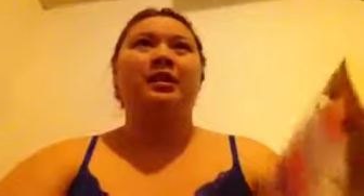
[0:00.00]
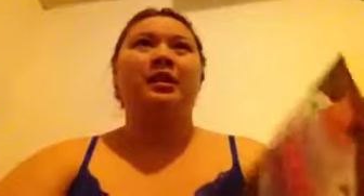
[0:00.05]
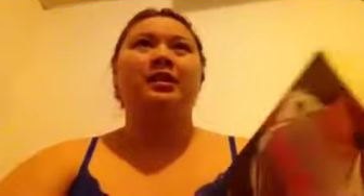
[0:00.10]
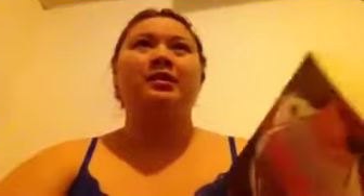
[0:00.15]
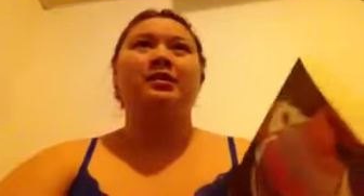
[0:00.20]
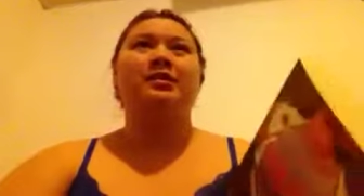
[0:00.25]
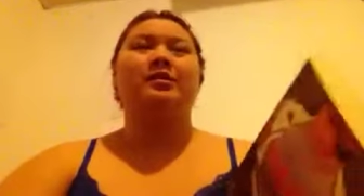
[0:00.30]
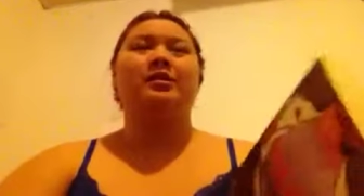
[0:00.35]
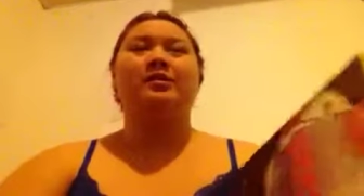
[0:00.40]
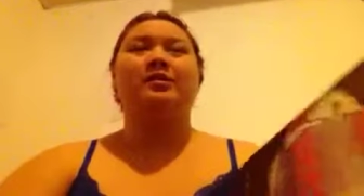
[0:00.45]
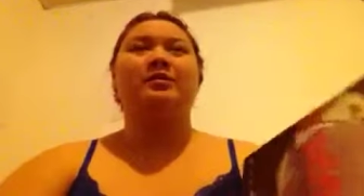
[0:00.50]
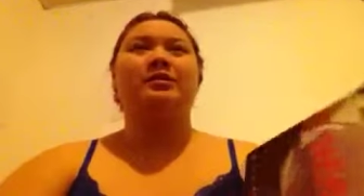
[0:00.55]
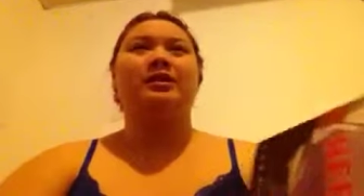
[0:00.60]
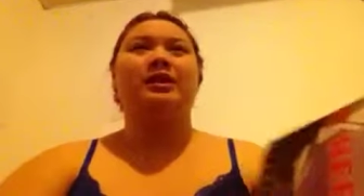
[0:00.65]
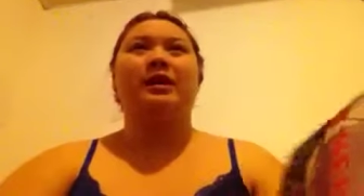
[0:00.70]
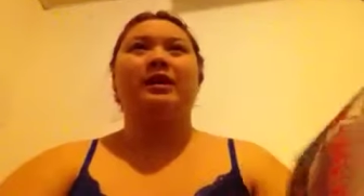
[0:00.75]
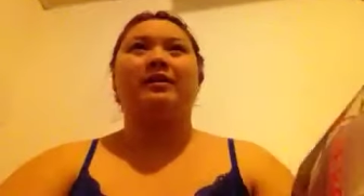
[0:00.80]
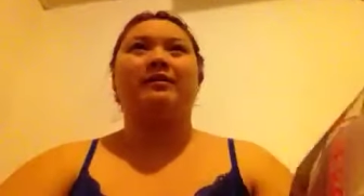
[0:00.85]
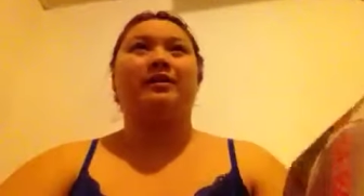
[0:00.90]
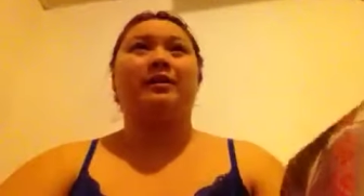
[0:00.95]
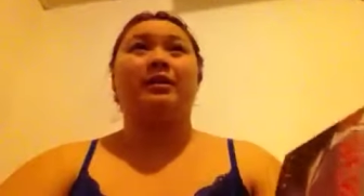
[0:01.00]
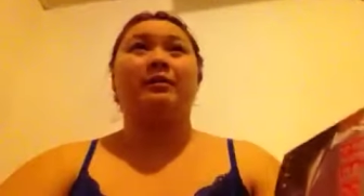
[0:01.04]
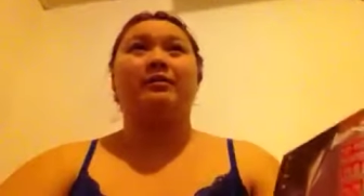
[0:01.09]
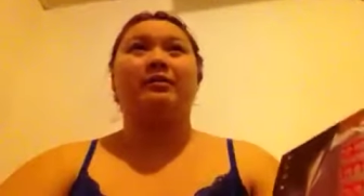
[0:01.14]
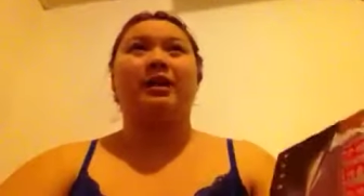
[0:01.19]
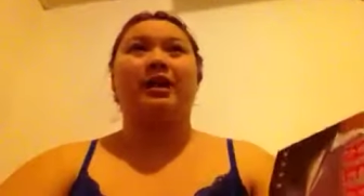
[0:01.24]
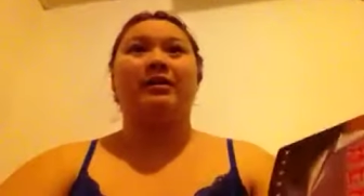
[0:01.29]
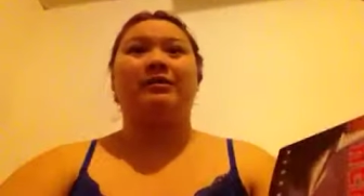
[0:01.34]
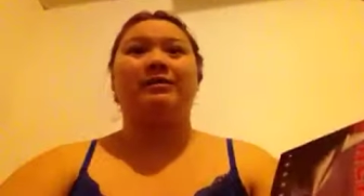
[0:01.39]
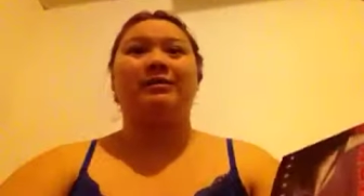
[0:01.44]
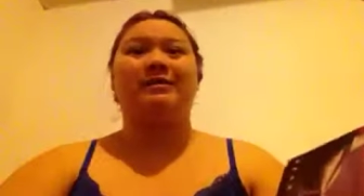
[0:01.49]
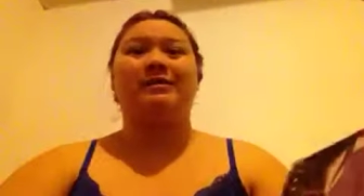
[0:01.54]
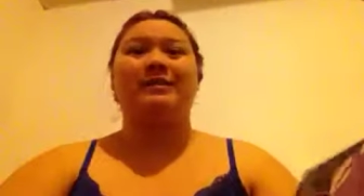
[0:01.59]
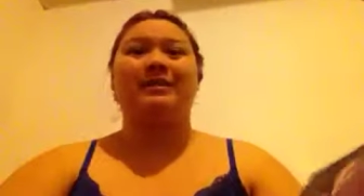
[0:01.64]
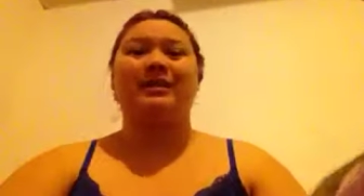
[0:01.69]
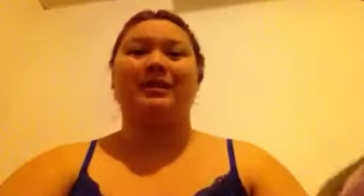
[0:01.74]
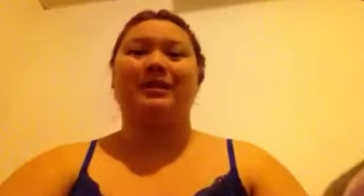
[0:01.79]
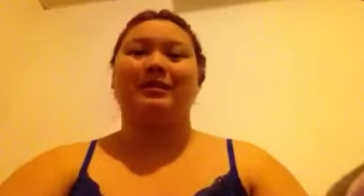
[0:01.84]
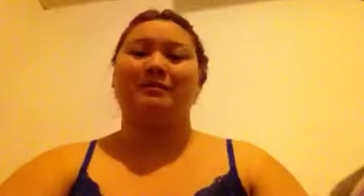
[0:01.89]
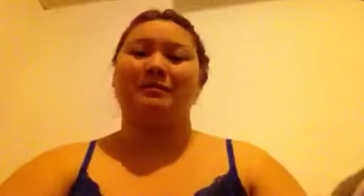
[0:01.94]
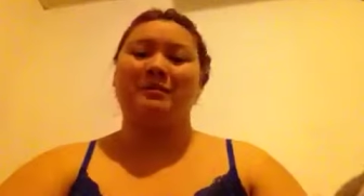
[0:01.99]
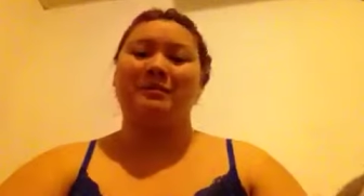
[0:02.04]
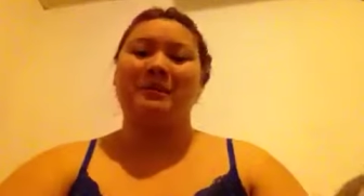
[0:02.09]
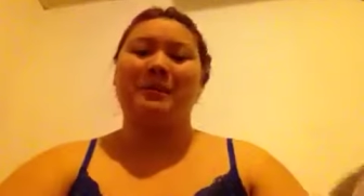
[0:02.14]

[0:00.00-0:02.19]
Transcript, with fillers: so I only have a couple hours of sleep.